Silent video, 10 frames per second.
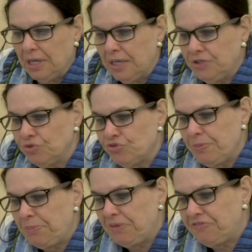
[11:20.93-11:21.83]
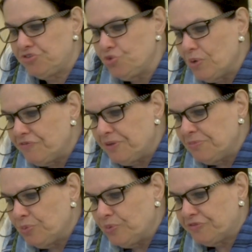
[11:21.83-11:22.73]
I don't remember if 2 of
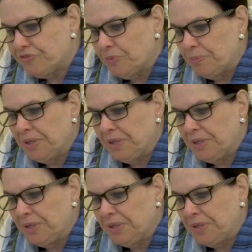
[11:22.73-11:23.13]
them were from